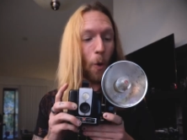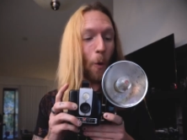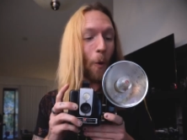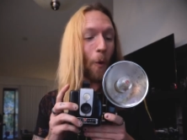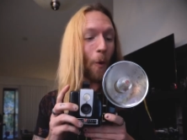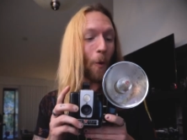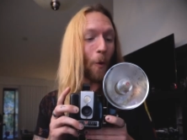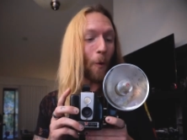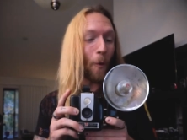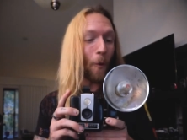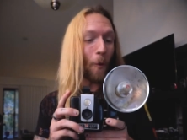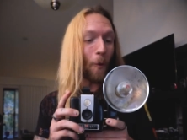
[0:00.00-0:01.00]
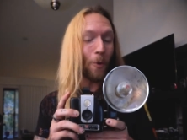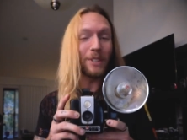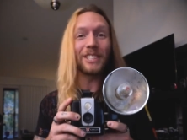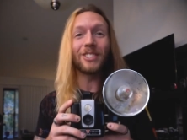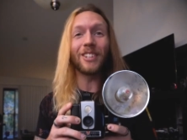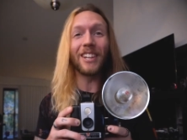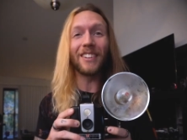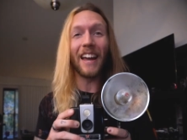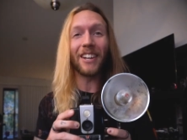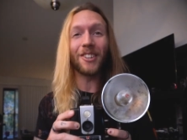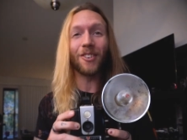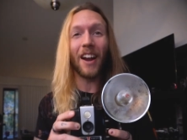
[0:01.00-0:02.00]
oh, did you hear
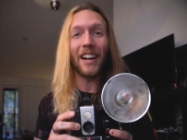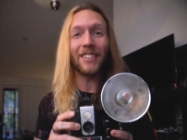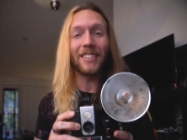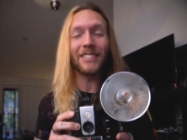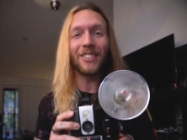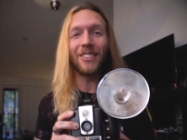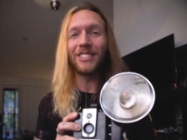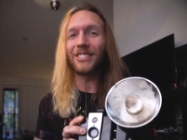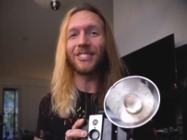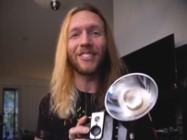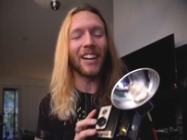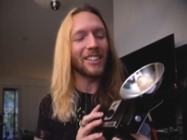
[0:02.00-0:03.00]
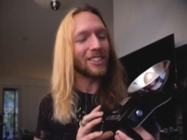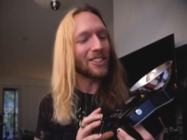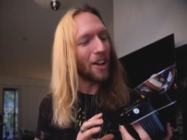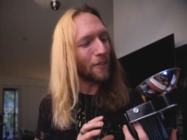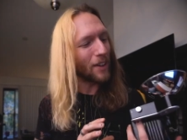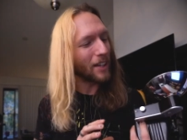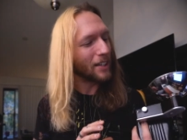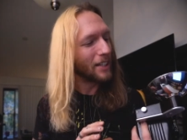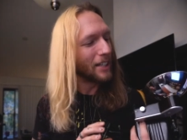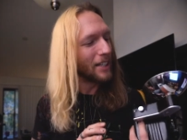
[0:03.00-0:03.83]
that crackling noise? Oh, I love it.